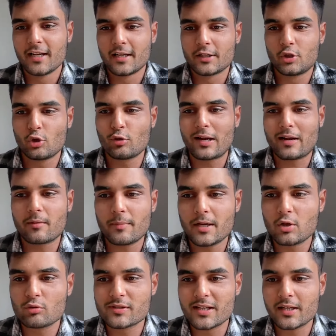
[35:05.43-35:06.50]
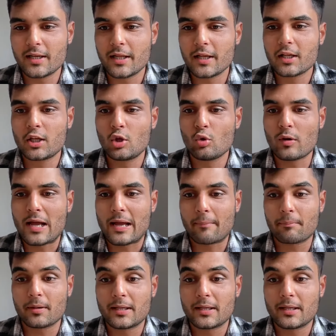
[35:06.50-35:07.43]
Do you recommend using LinkQ app?